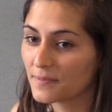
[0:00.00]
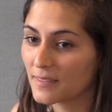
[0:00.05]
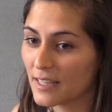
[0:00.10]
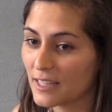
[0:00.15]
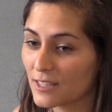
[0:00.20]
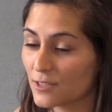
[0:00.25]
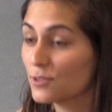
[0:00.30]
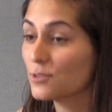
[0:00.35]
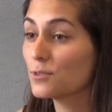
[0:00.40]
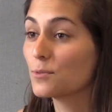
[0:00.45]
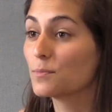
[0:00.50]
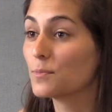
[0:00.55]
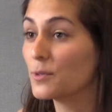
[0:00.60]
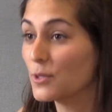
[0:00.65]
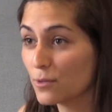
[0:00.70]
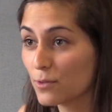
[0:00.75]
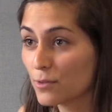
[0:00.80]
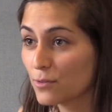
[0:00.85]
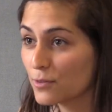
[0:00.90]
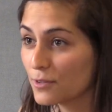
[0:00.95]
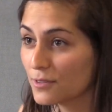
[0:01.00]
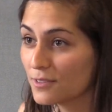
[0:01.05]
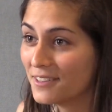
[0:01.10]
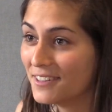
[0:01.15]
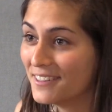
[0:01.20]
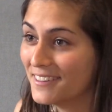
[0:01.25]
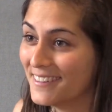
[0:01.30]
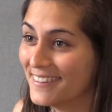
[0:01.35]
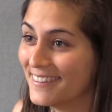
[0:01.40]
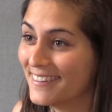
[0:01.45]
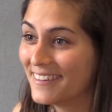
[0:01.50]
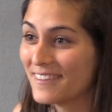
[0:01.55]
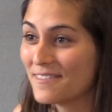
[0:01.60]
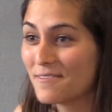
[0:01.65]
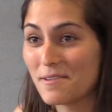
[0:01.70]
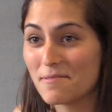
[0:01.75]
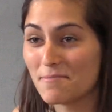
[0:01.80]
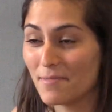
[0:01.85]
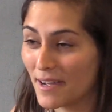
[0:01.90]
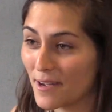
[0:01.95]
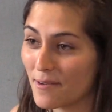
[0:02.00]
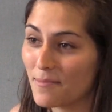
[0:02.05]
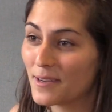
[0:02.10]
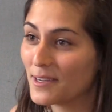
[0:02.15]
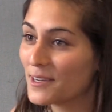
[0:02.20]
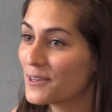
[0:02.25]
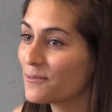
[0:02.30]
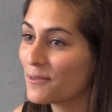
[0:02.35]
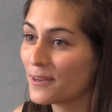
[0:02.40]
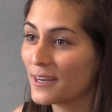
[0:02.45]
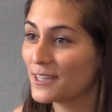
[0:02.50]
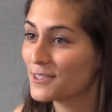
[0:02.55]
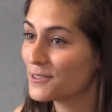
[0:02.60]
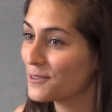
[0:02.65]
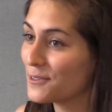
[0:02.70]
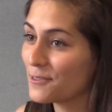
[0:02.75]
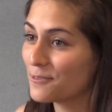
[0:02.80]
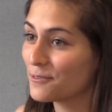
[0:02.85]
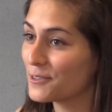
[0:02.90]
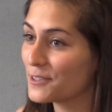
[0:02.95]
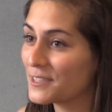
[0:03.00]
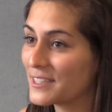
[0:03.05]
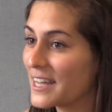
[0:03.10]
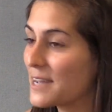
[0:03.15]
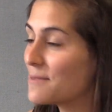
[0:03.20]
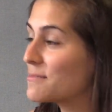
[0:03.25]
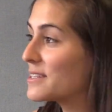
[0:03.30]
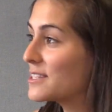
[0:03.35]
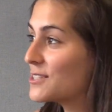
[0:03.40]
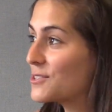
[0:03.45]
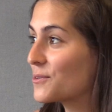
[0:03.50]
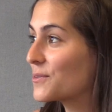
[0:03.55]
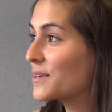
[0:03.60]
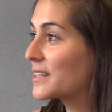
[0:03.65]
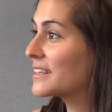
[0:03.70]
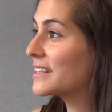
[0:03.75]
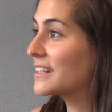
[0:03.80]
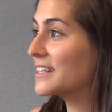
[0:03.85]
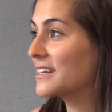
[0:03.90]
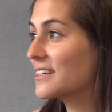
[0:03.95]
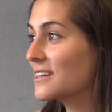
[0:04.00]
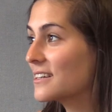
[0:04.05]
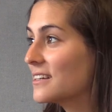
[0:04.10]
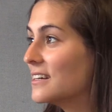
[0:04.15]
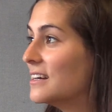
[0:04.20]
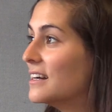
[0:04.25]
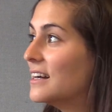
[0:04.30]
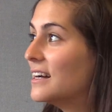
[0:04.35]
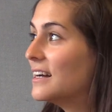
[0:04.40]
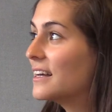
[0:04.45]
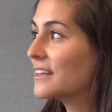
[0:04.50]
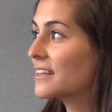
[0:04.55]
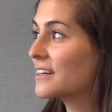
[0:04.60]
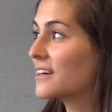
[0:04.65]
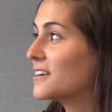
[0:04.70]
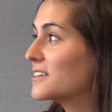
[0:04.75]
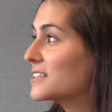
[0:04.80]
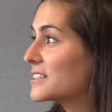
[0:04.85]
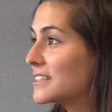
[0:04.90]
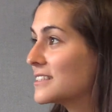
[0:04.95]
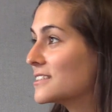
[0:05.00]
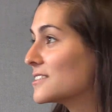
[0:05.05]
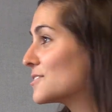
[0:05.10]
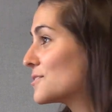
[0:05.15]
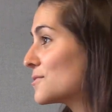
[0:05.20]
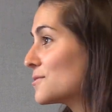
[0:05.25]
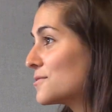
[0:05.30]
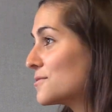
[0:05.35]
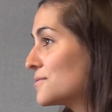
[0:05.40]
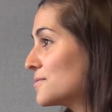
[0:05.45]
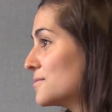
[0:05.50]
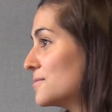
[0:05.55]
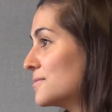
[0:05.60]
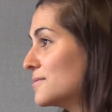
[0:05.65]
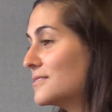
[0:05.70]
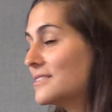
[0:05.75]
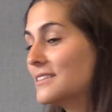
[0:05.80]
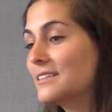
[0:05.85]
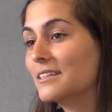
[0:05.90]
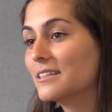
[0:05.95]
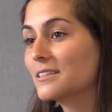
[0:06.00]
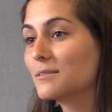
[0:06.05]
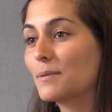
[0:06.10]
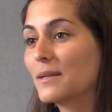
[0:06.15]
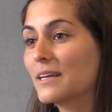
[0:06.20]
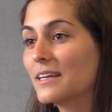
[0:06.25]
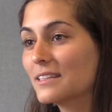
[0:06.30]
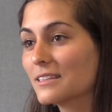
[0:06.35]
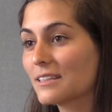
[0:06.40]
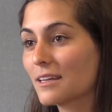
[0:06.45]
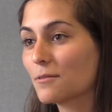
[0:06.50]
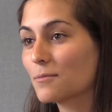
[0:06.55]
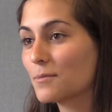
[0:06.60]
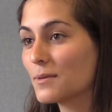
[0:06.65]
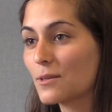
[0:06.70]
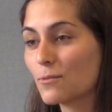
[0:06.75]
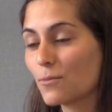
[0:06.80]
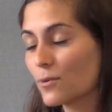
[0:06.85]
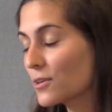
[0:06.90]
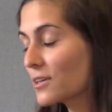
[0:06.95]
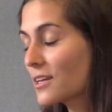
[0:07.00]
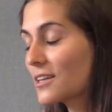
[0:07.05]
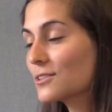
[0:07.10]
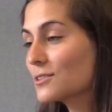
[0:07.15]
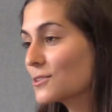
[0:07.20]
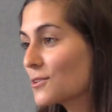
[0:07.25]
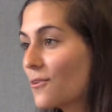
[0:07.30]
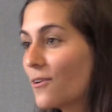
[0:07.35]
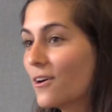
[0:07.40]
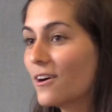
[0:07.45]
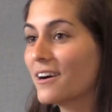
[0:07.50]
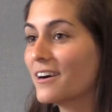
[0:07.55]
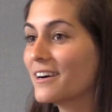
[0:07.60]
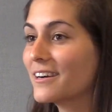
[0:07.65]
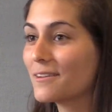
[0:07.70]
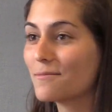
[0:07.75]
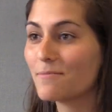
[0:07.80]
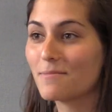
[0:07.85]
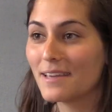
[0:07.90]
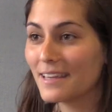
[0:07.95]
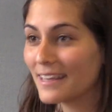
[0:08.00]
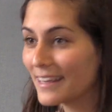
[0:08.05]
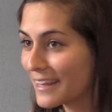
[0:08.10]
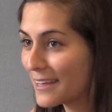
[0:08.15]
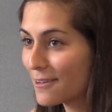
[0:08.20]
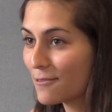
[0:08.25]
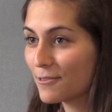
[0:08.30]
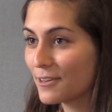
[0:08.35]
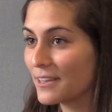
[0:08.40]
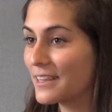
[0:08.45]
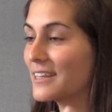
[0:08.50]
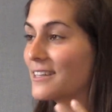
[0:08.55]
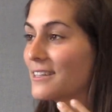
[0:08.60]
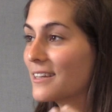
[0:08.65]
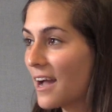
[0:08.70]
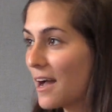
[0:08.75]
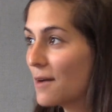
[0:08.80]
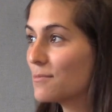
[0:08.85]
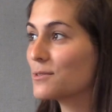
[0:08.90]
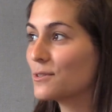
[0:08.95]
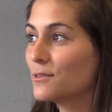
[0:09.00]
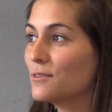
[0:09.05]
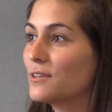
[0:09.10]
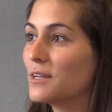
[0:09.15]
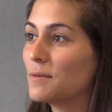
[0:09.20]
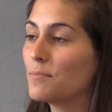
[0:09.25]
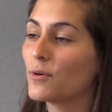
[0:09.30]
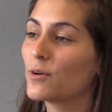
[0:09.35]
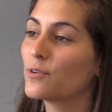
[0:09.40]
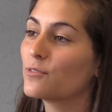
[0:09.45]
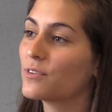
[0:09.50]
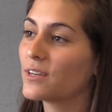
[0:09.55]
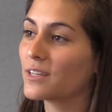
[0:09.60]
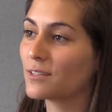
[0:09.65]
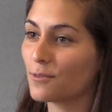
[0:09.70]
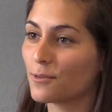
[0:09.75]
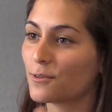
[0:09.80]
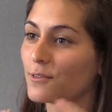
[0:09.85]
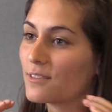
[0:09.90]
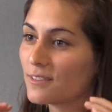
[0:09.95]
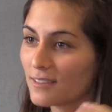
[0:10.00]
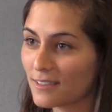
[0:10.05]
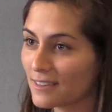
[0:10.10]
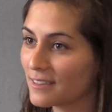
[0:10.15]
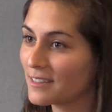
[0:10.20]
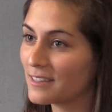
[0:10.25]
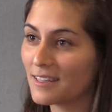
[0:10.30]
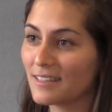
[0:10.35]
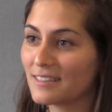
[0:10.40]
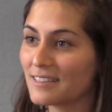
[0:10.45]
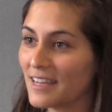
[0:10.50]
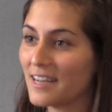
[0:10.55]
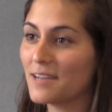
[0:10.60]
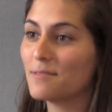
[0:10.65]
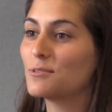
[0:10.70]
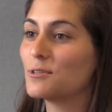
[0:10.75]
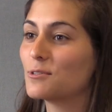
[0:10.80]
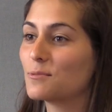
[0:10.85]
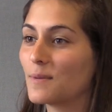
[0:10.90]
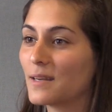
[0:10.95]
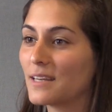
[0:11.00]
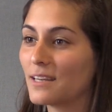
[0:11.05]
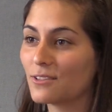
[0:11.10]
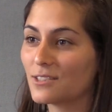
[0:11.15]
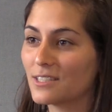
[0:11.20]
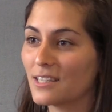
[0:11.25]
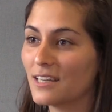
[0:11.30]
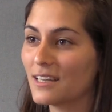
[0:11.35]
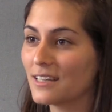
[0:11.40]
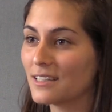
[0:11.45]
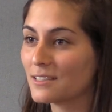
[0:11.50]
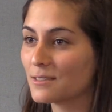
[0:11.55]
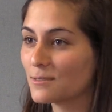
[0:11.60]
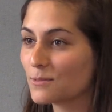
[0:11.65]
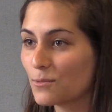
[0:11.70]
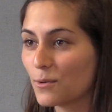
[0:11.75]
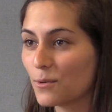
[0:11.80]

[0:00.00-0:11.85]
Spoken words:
It's also beautiful, in my opinion, when I saw it the first time. And during the year, the gardeners of this place have been working so hard and making everything absolutely perfect, or the time you spend outside is